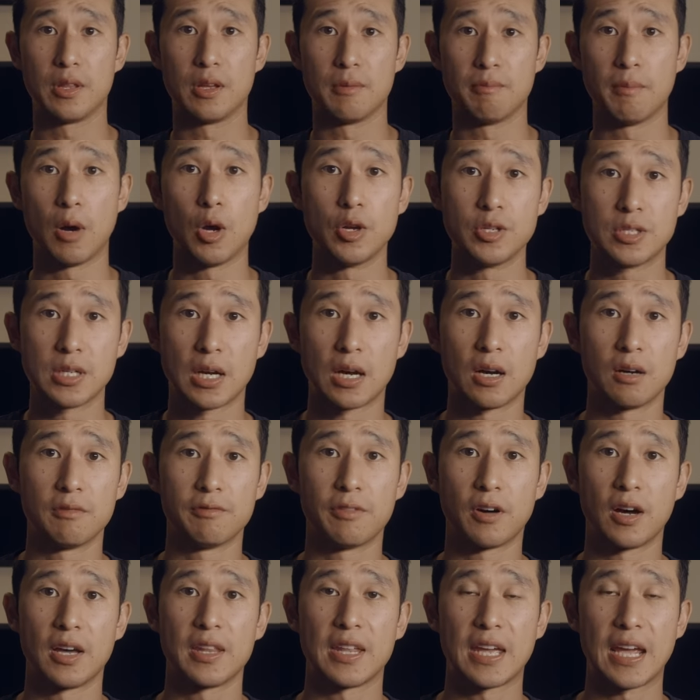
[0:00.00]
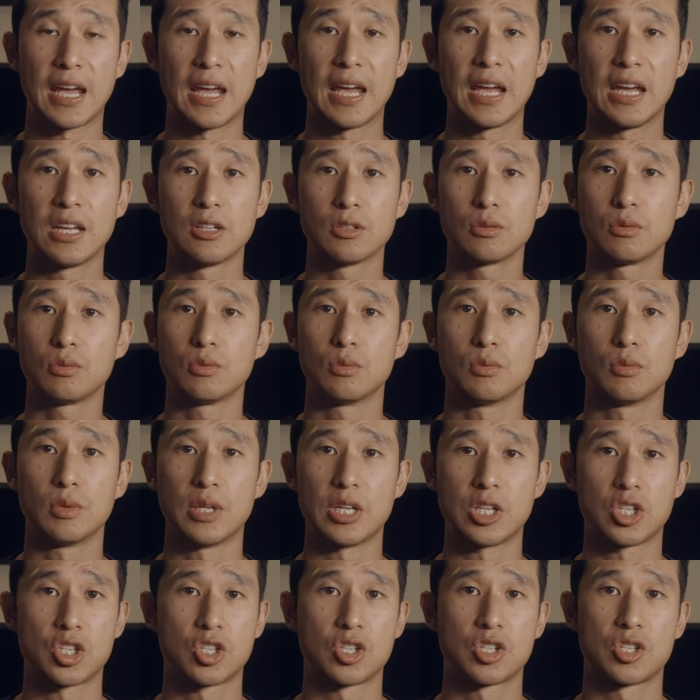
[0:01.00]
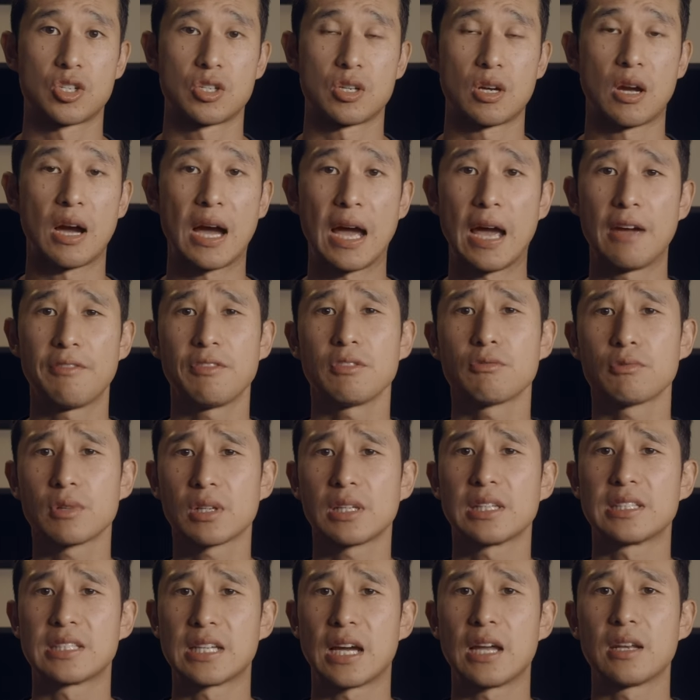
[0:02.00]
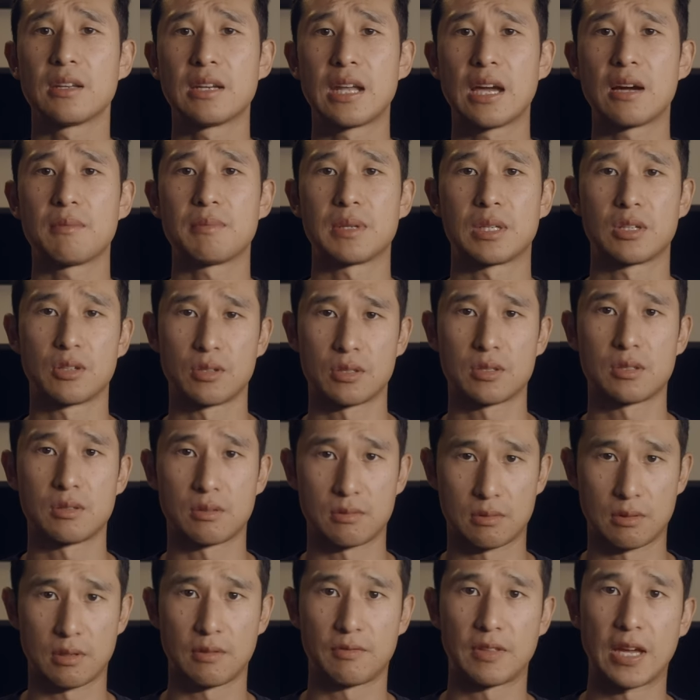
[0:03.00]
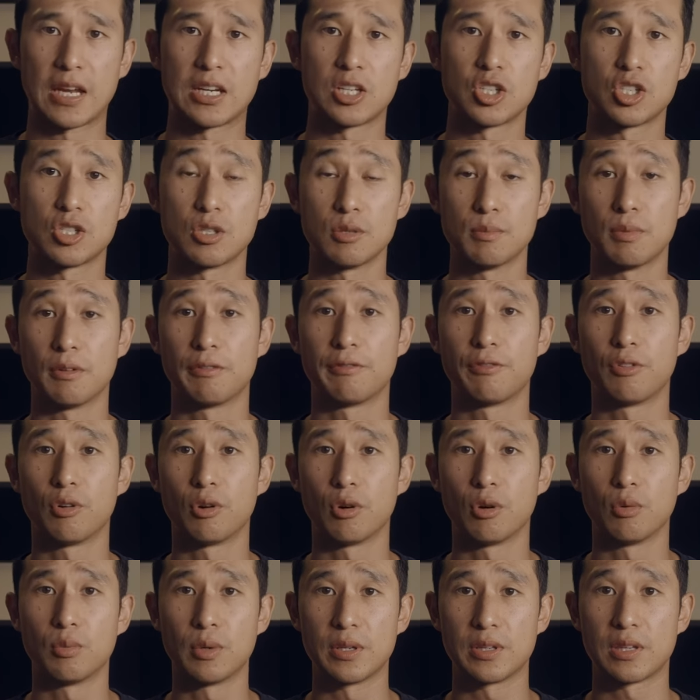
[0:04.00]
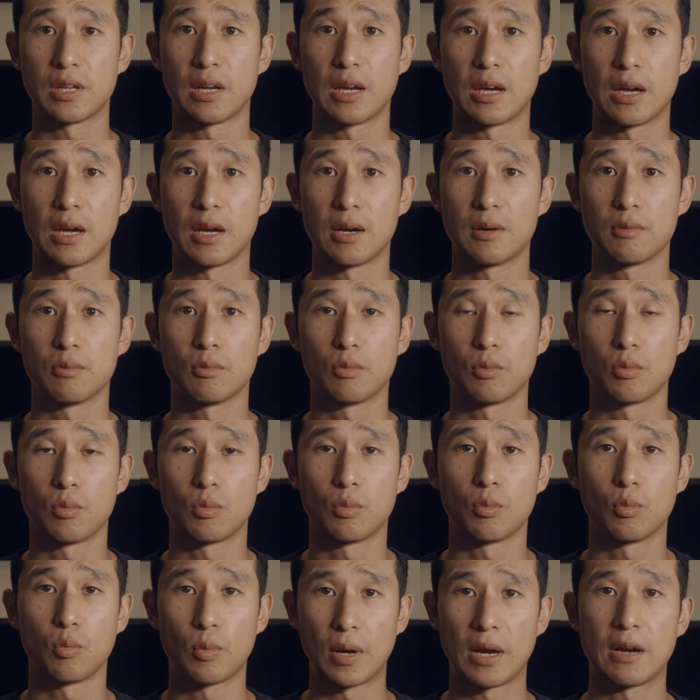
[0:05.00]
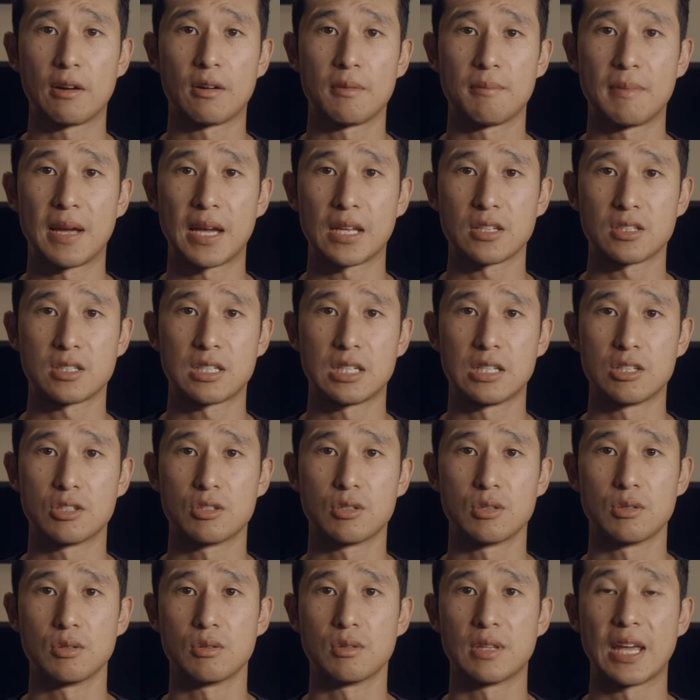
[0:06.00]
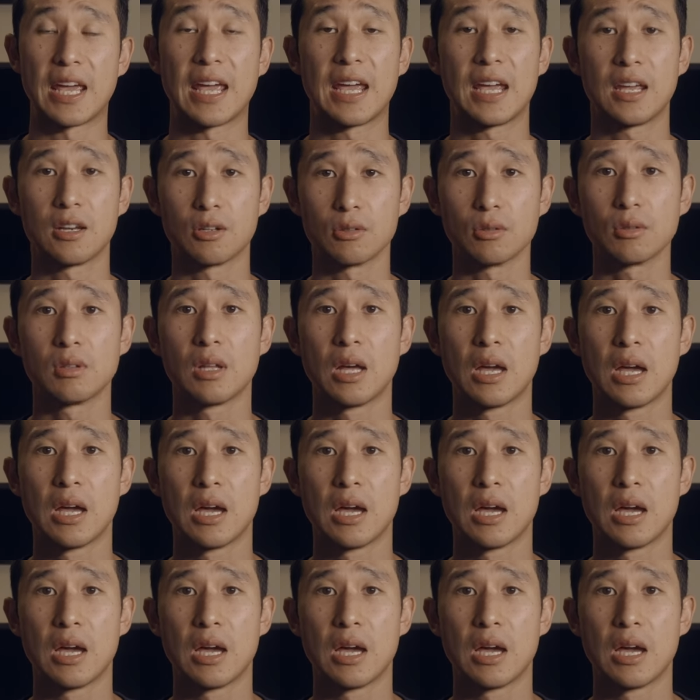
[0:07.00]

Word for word: the motor via the handle, which I haven't really done now because of that issue before with uh, where it mounts into the handle.